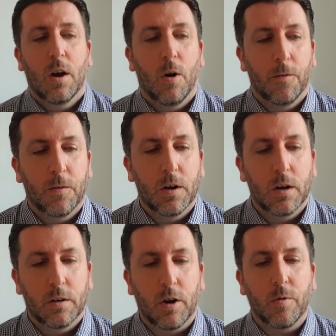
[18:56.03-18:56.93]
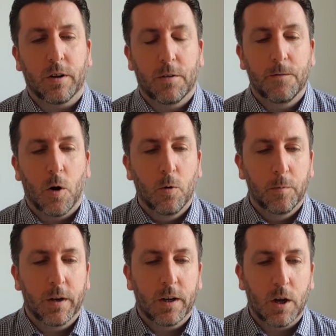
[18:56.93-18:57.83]
of direct
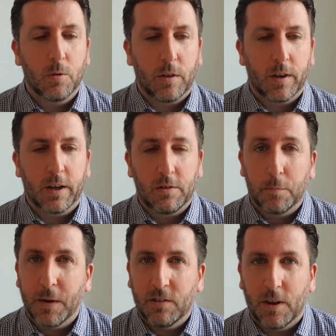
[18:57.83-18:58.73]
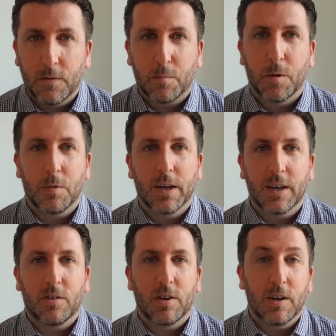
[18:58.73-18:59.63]
involvement in goals, I think it's his best ever Premier
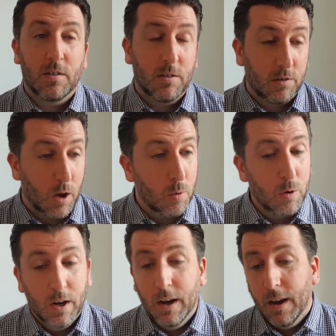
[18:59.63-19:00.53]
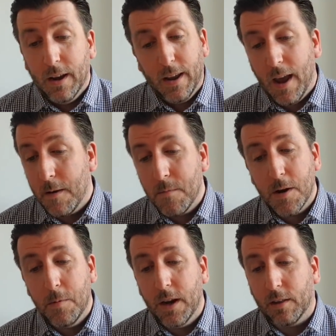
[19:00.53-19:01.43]
League season. So, yeah,
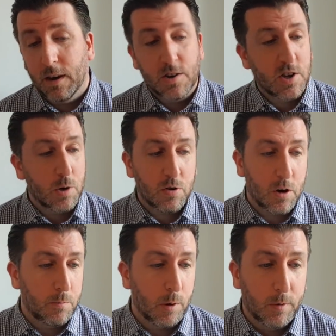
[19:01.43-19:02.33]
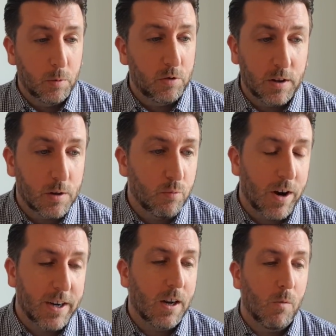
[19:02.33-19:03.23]
maybe. I think Lo Celso probably was in the
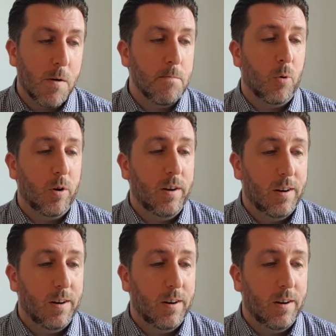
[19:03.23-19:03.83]
running at one point.